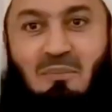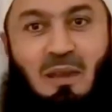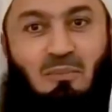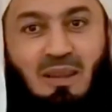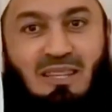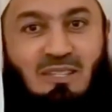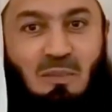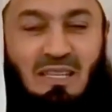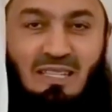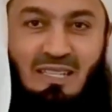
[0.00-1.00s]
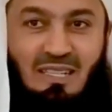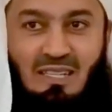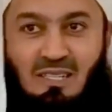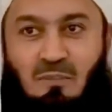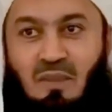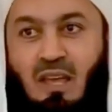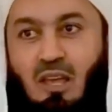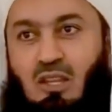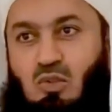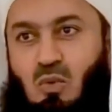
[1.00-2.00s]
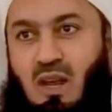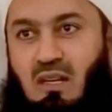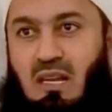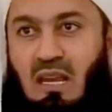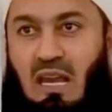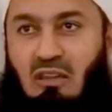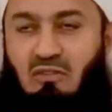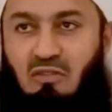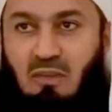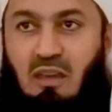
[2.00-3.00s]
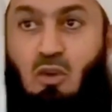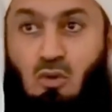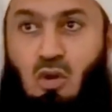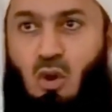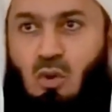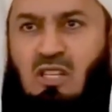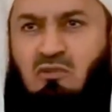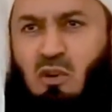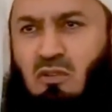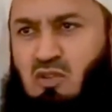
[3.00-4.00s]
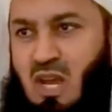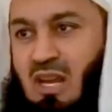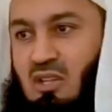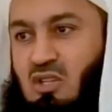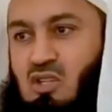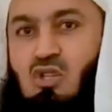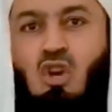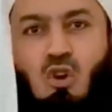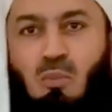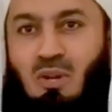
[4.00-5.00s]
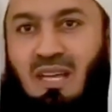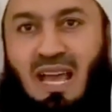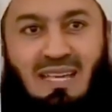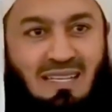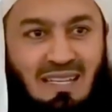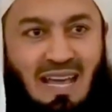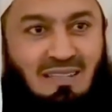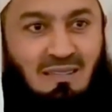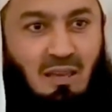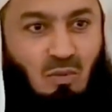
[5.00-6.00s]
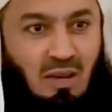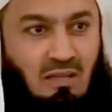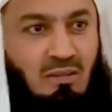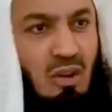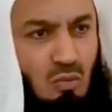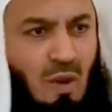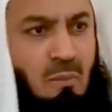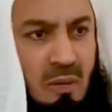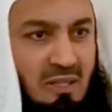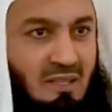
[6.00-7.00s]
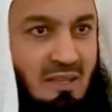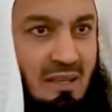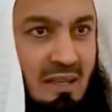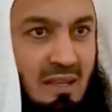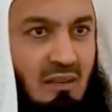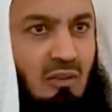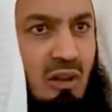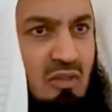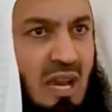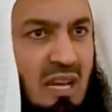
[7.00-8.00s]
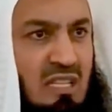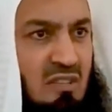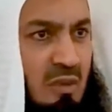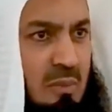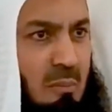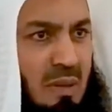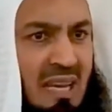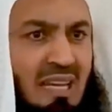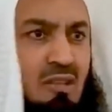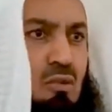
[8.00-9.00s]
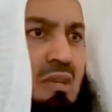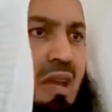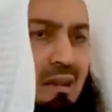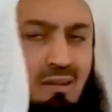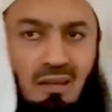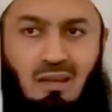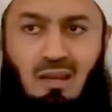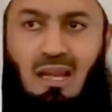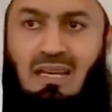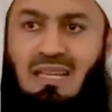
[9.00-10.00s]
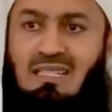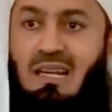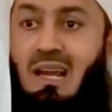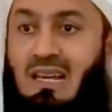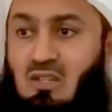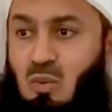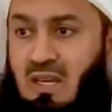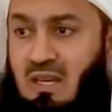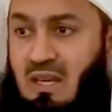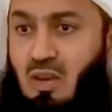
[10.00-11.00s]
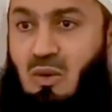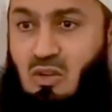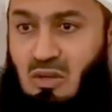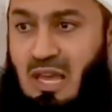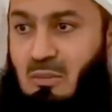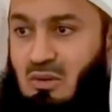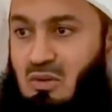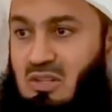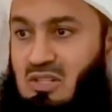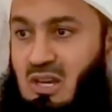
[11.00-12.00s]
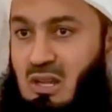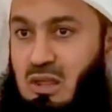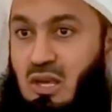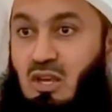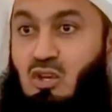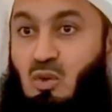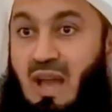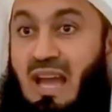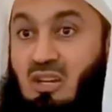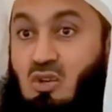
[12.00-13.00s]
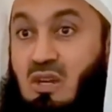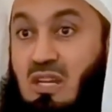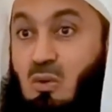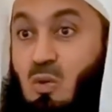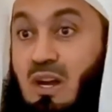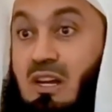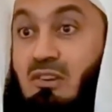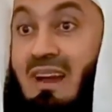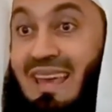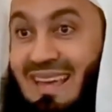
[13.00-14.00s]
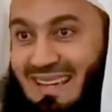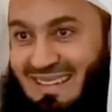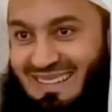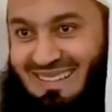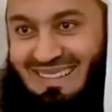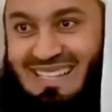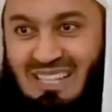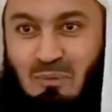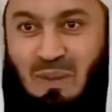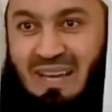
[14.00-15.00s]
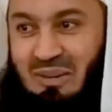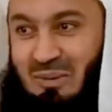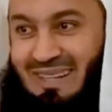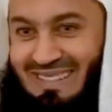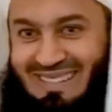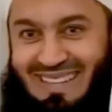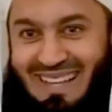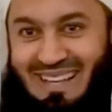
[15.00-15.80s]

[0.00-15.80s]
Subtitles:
My brothers, my sisters, this worldly life, you know, is full of challenges. Nobody has it as they want. Not one person. Full of challenges from the beginning to the end. Like I said last week, when you came onto this earth, you actually were crying. That's how bad it was.